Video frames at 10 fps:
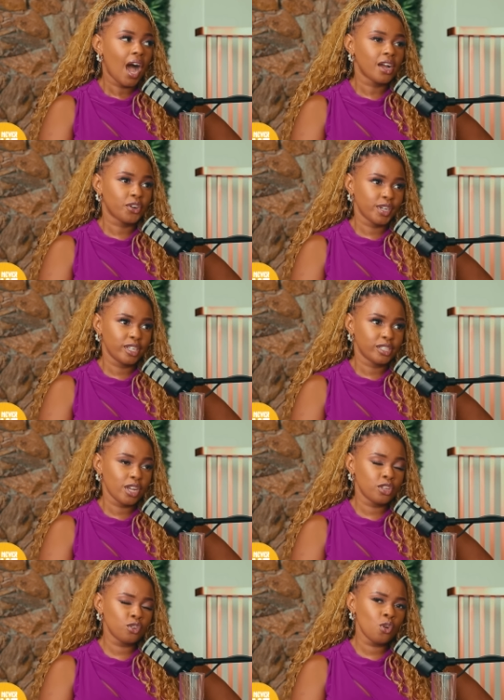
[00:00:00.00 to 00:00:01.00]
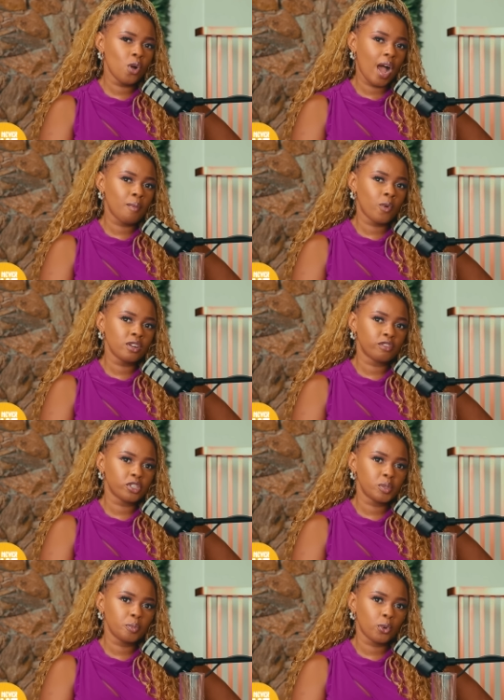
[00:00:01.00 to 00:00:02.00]
Agreed. And you know, I'm one of
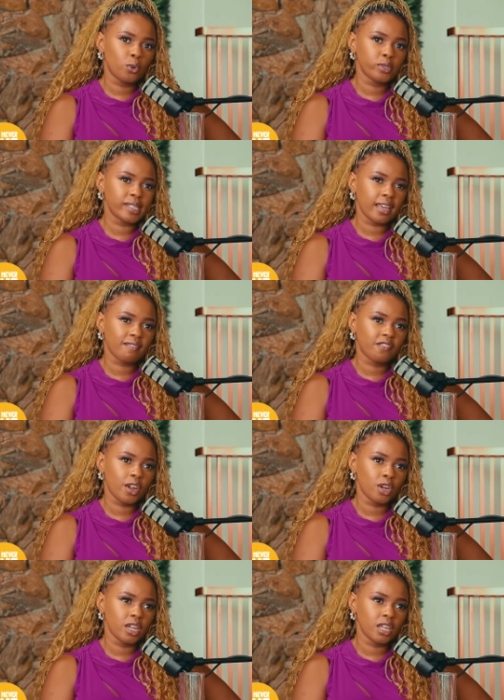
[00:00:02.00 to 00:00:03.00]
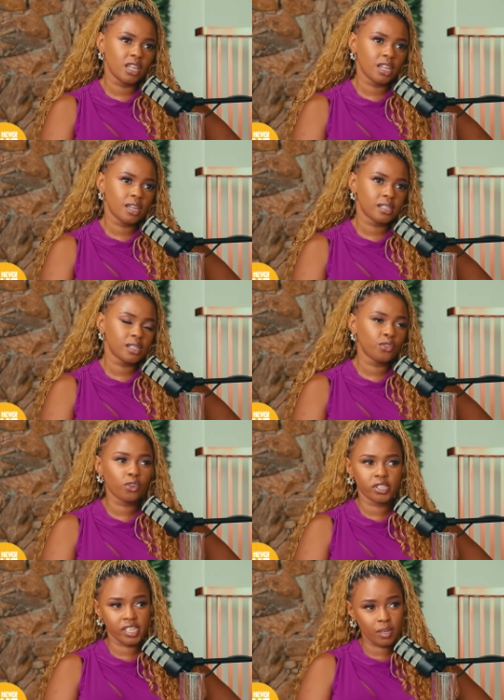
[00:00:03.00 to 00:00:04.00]
those people who's like very
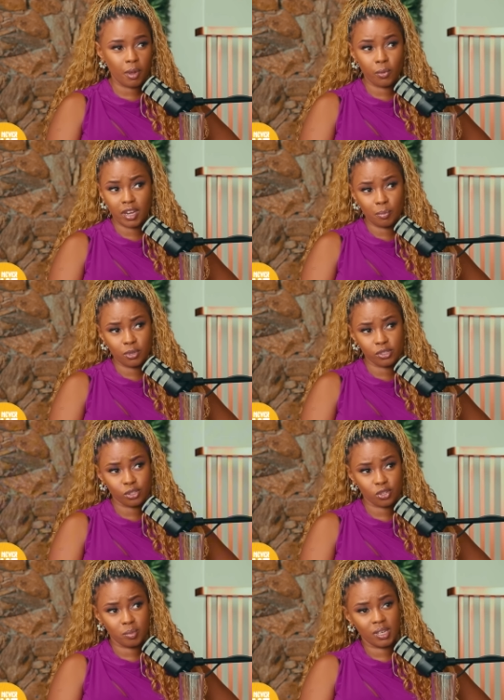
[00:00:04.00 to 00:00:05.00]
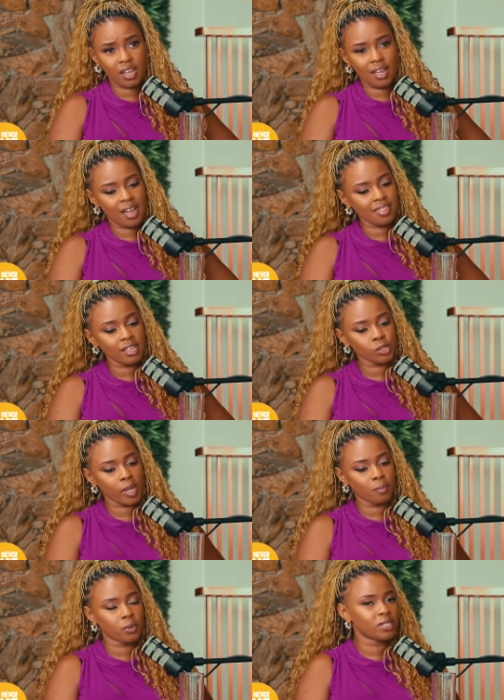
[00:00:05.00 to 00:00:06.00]
self-conscious about what I put on social media, and that's
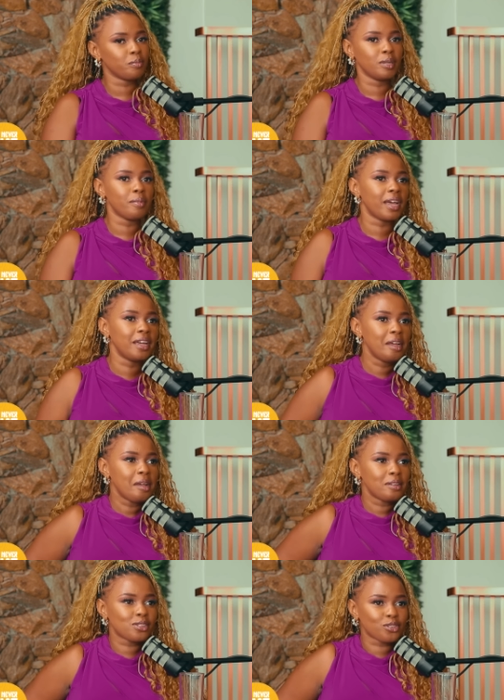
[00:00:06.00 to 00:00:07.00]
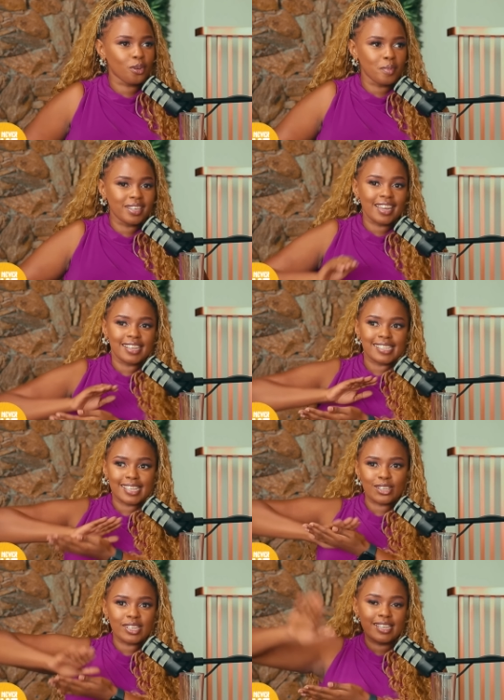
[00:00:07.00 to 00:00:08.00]
why possibly my social media-ness
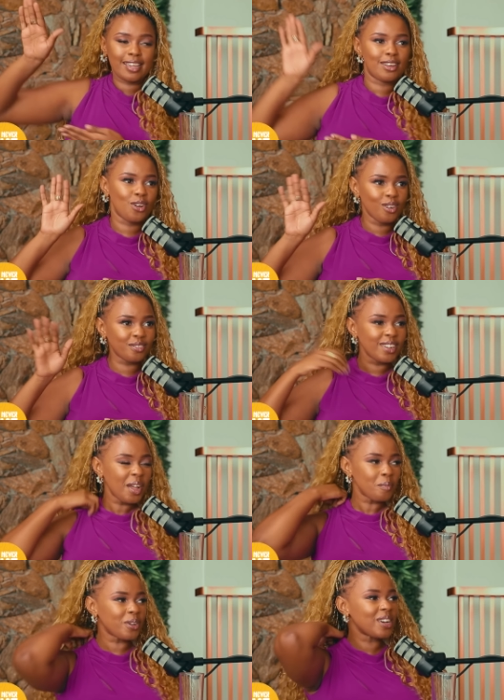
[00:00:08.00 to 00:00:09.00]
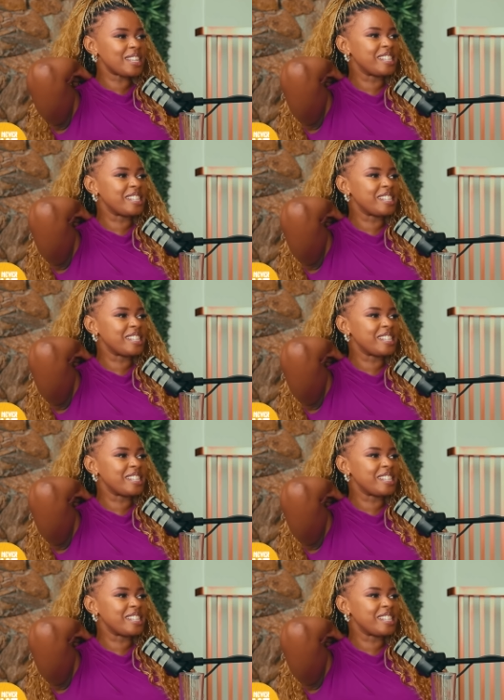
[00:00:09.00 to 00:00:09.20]
has not taken off because